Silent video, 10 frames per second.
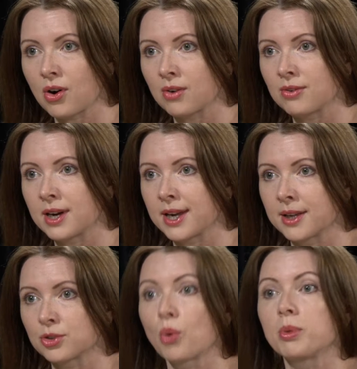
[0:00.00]
of
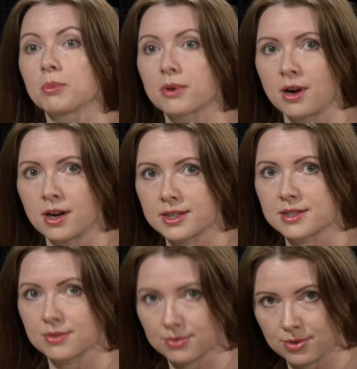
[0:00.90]
a Nobel
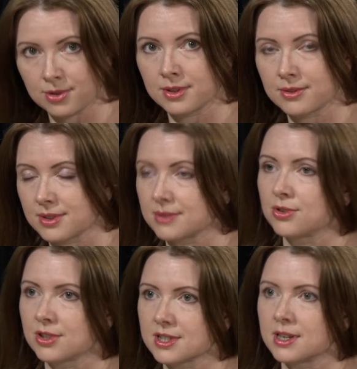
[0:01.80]
Prize for
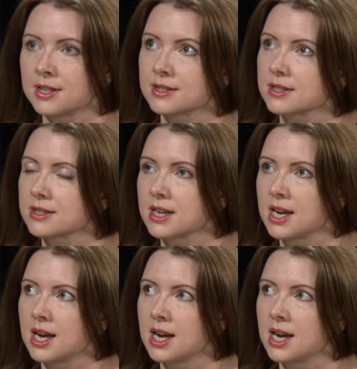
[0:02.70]
the sciences.